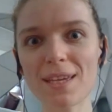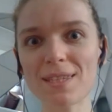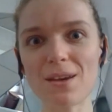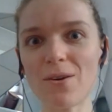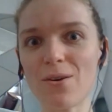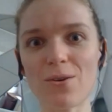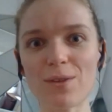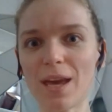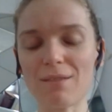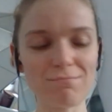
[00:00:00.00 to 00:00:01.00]
So
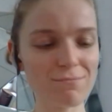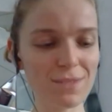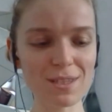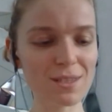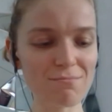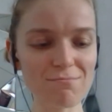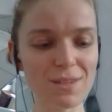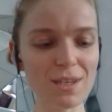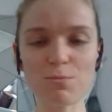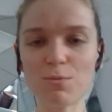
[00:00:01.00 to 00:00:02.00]
yeah,
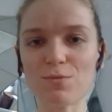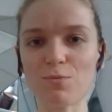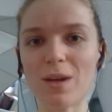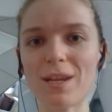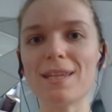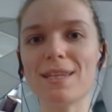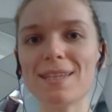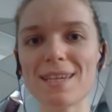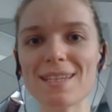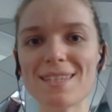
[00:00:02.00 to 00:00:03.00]
this was what I
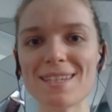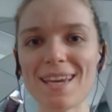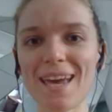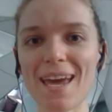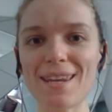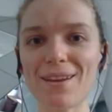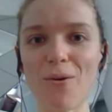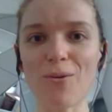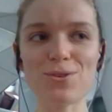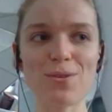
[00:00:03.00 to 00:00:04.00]
needed, and
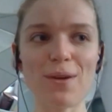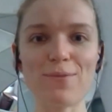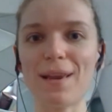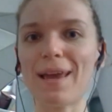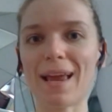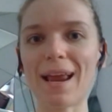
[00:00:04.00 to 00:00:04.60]
also I feel like